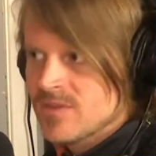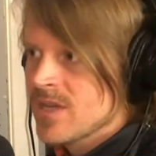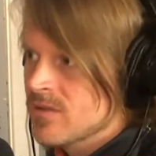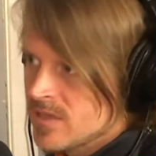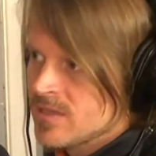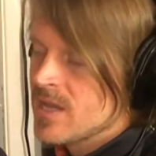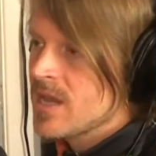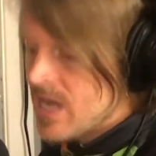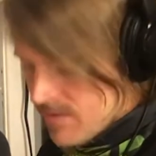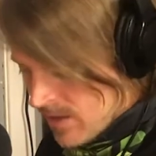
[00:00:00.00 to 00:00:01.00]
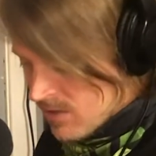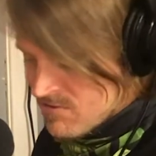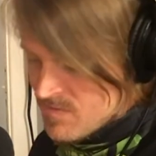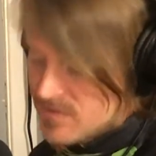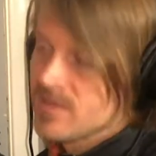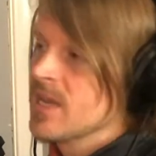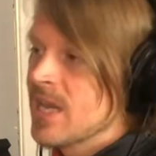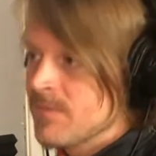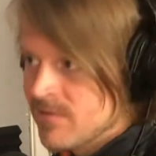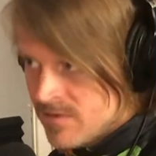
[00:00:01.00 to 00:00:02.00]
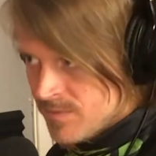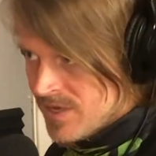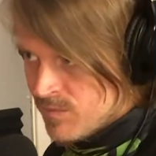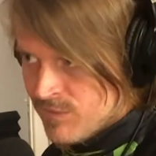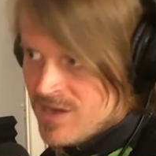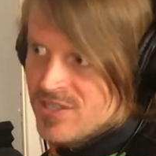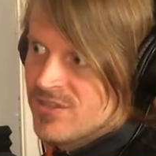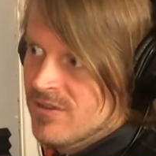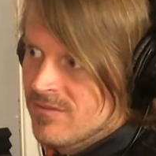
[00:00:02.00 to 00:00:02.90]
It's just like, okay, I'm gonna learn the music and get up there and to be a professional.